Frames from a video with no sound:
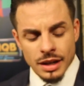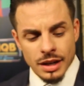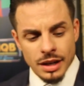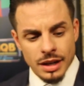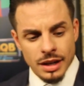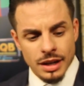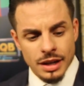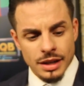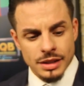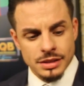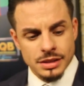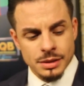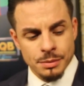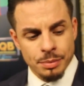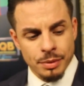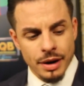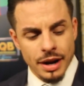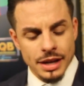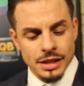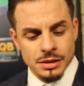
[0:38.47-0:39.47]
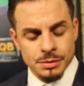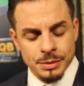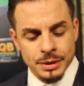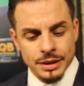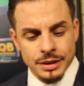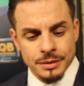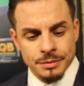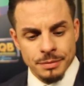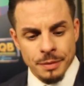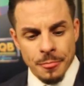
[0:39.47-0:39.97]
Uh, surprised
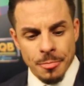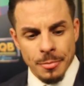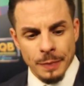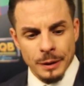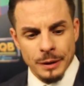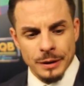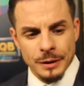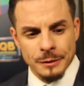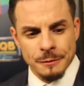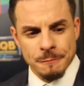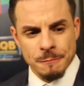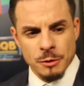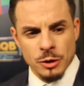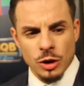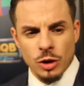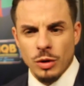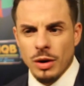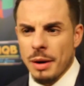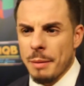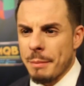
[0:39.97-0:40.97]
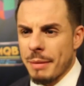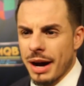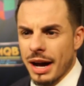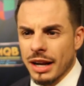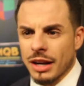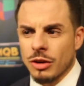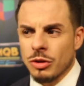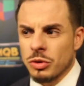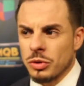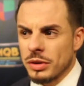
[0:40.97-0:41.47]
me. You know,
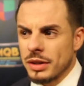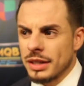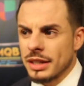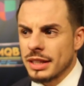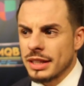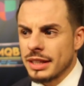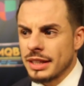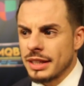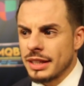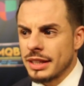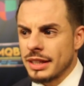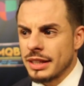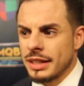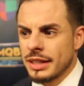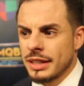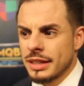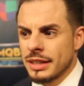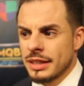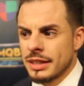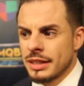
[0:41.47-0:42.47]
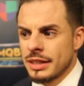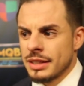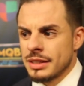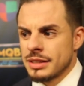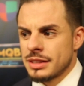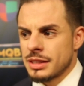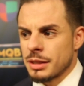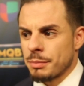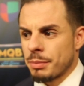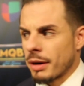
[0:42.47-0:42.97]
Amara really
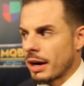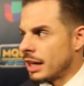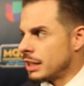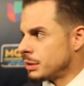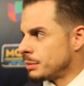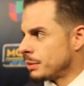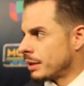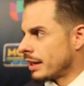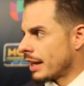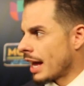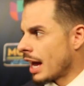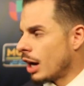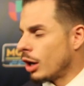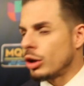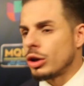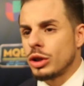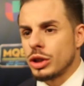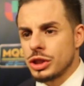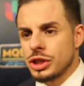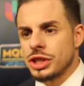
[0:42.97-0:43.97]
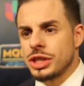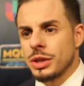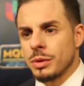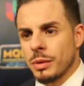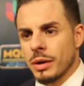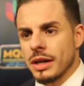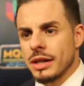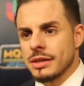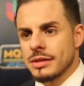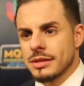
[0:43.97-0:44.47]
surprised me on how good she
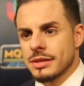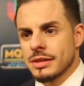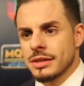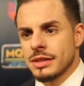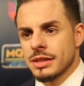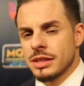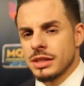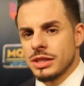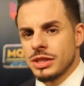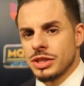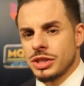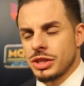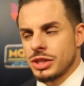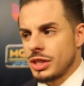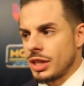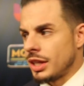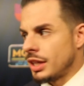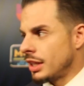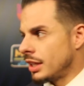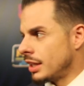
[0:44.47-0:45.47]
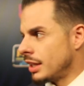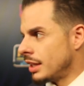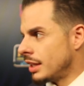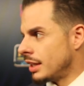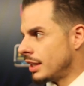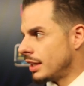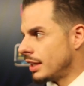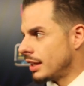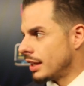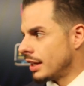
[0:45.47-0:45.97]
was.
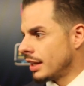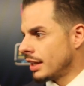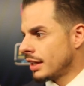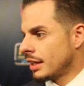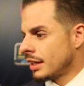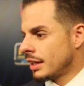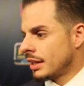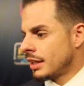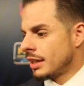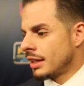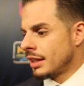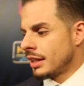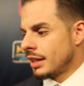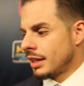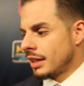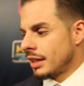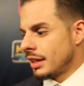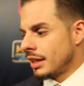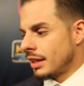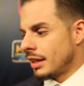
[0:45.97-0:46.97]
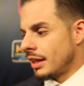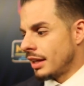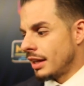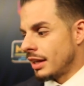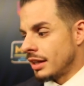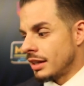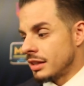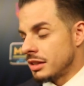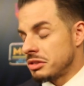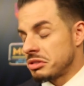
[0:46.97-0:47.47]
She
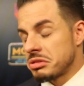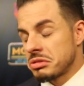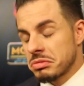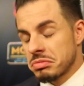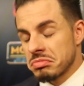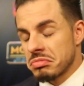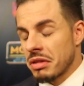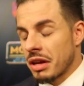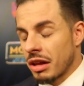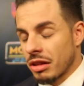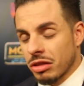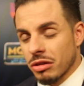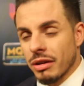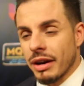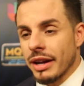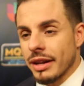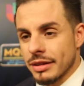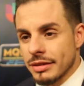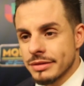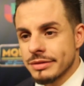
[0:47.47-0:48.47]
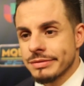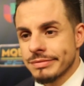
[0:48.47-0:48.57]
is a threat.